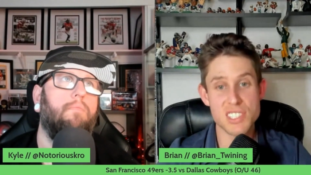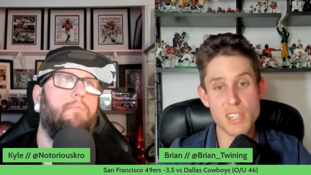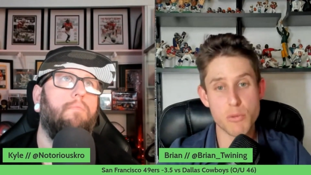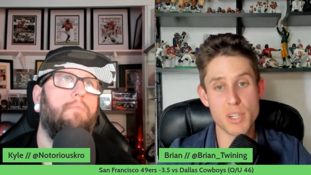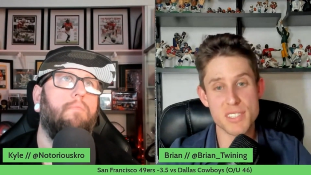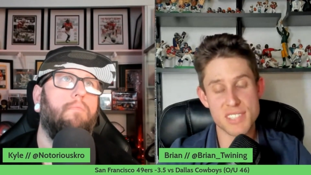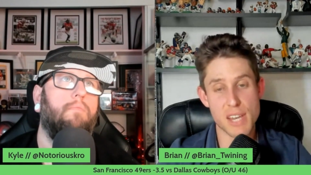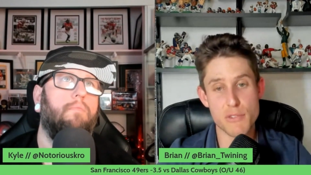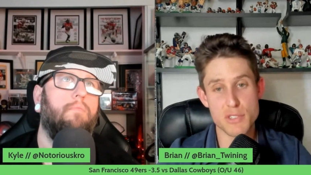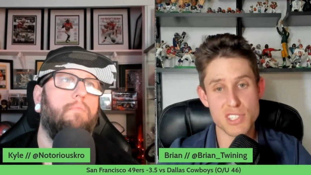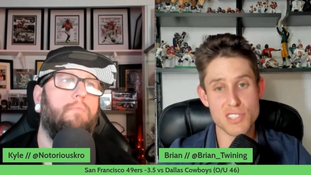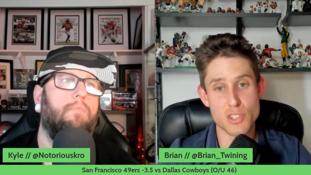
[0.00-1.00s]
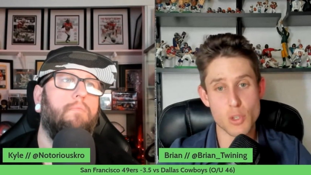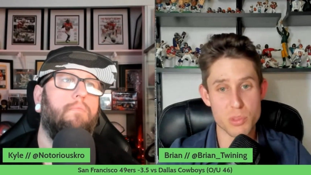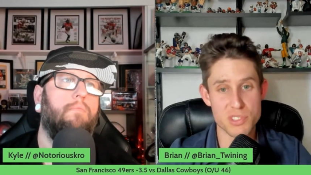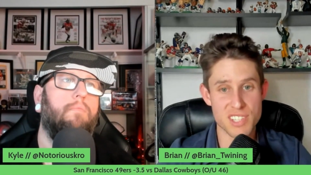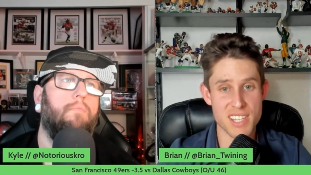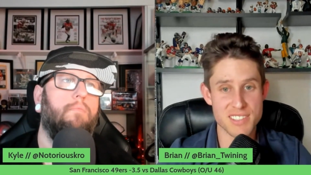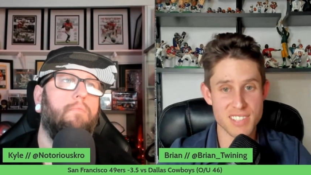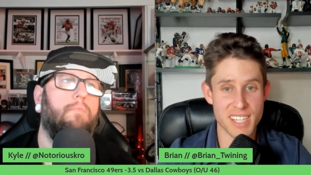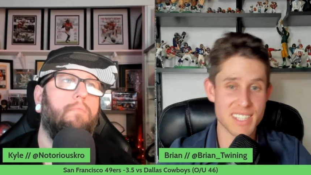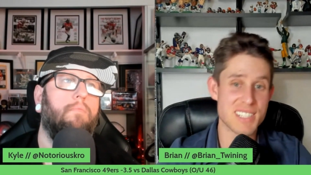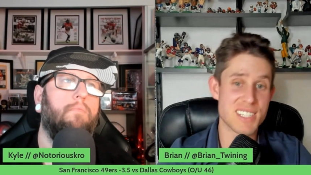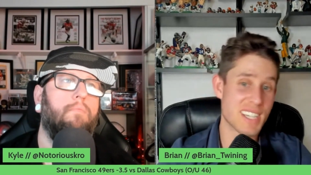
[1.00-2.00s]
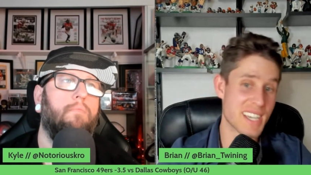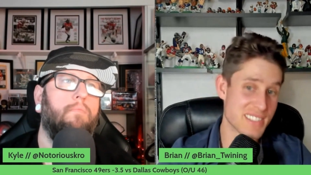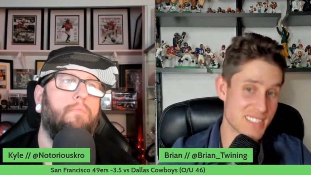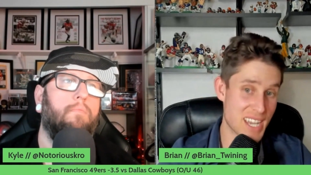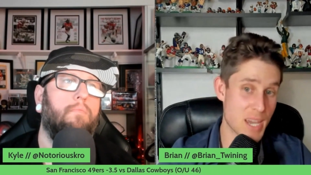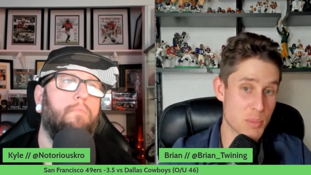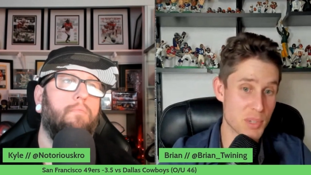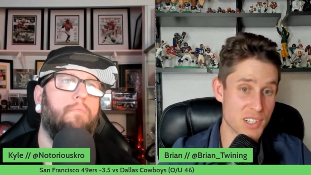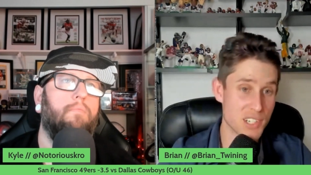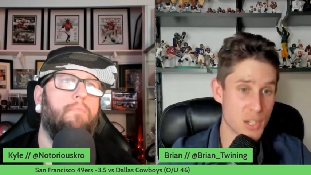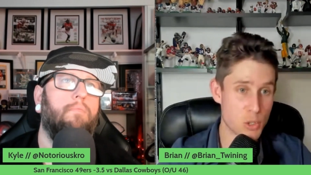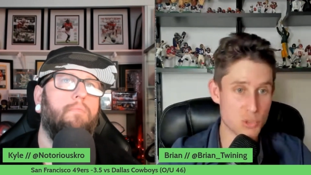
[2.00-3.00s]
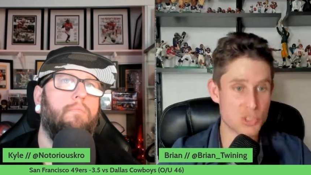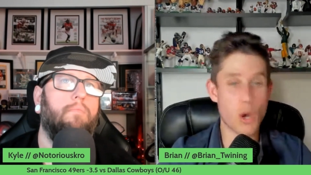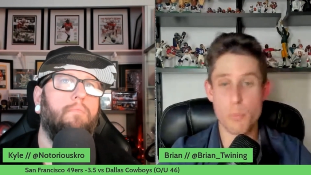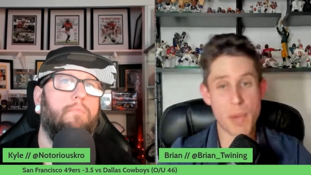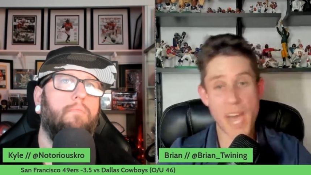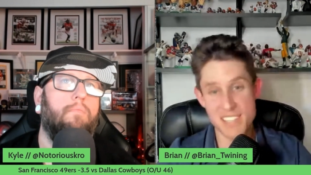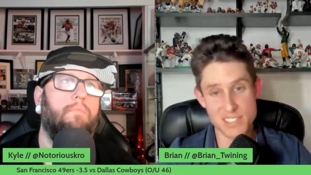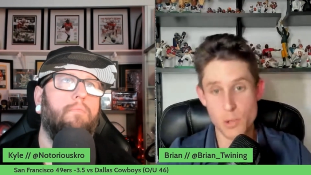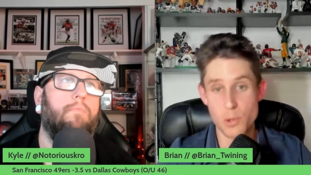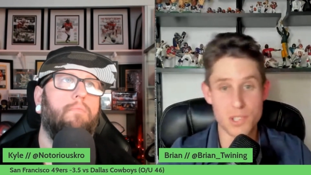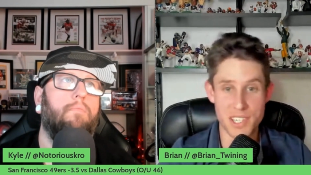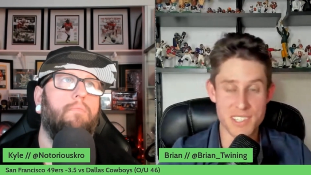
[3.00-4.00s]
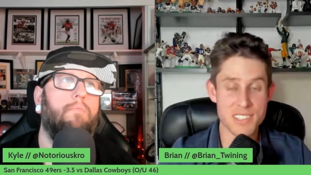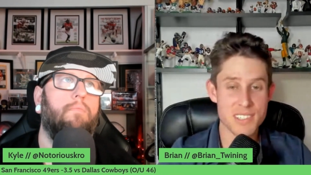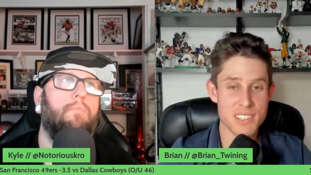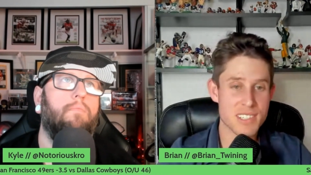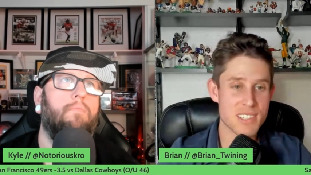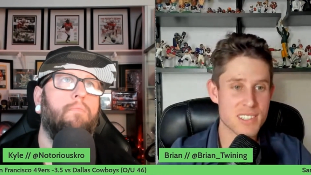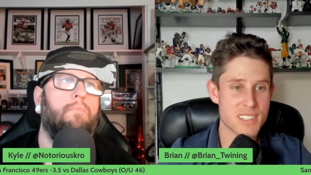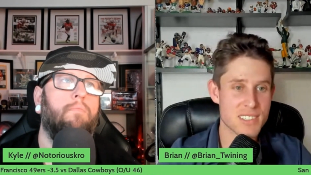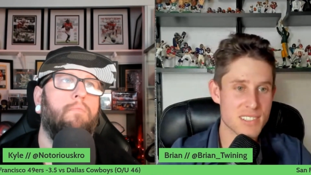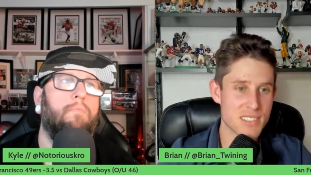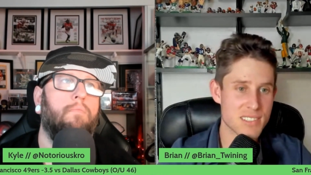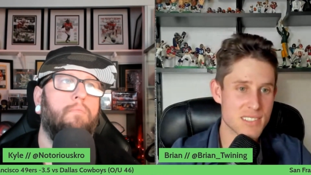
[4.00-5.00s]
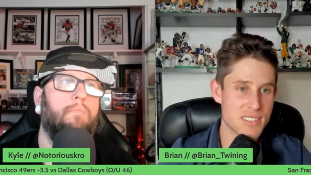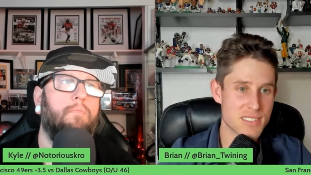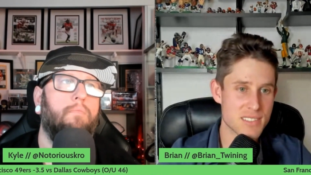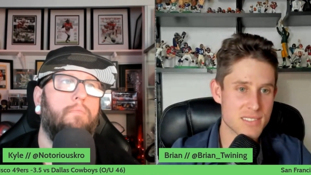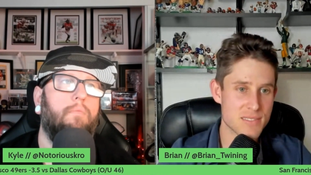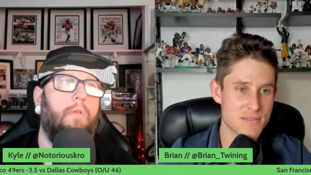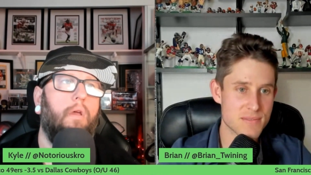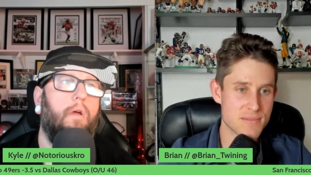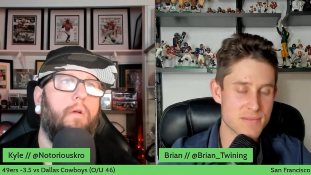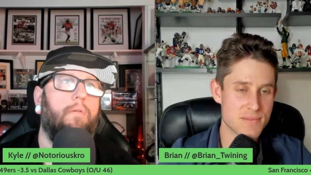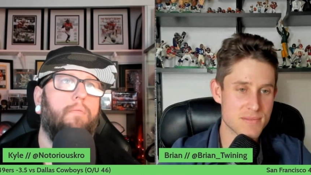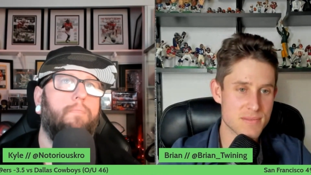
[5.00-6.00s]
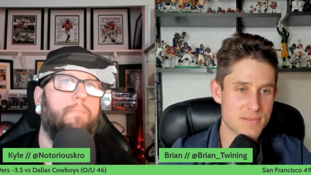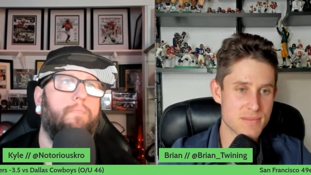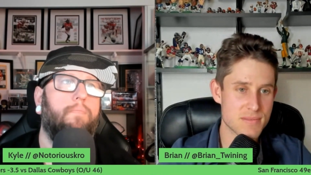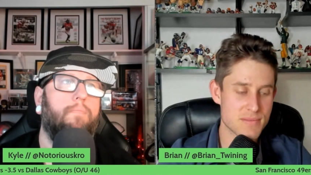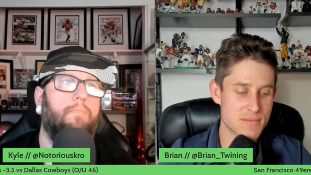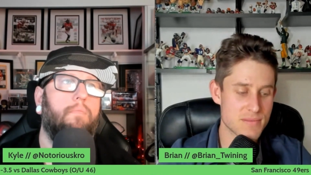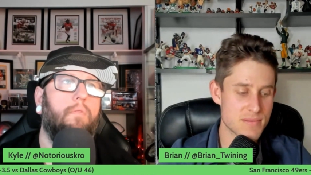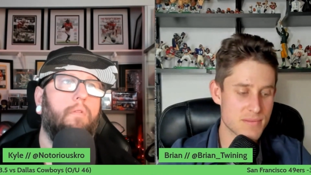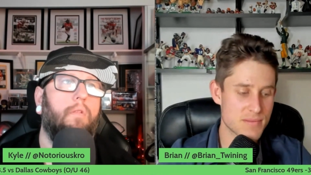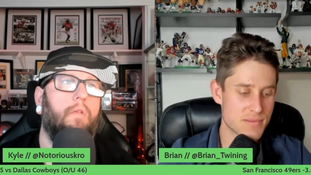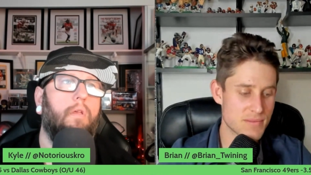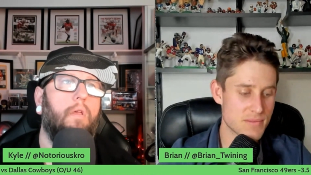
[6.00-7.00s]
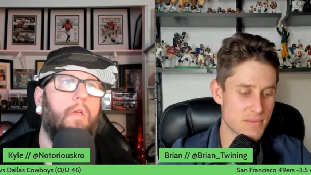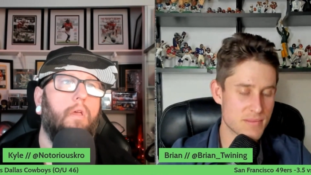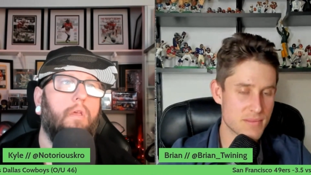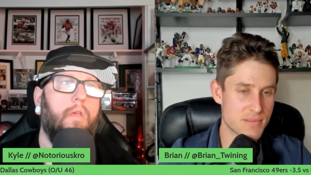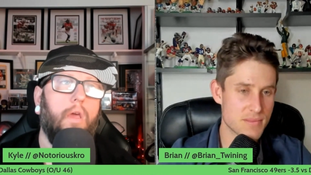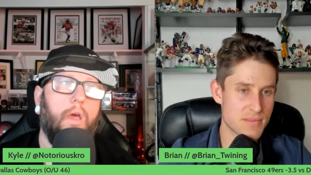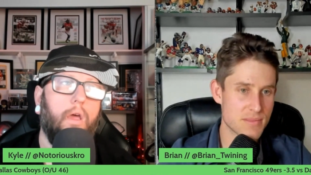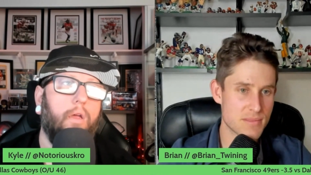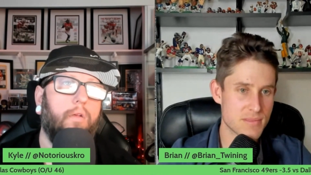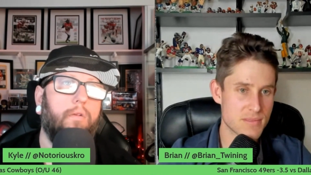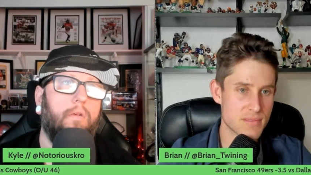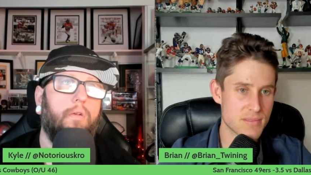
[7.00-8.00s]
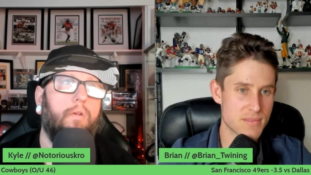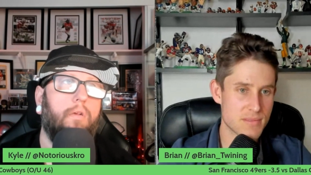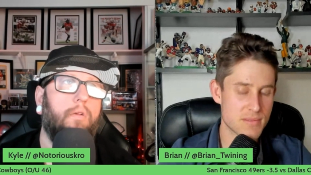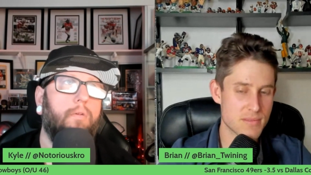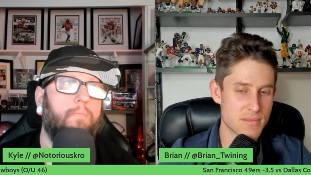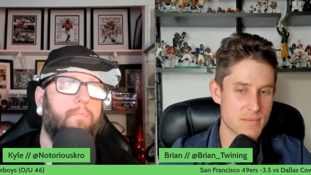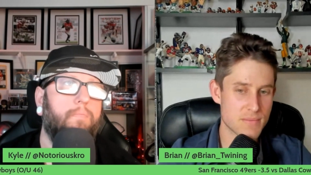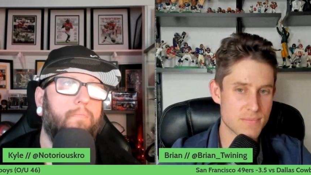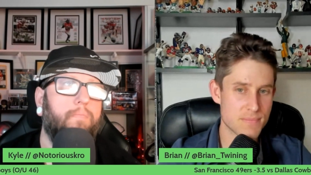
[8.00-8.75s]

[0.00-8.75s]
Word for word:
Speaker 1: of what San Francisco presents, like they did against Tampa, who's pass only.
Speaker 2: Yeah. Yeah. Um,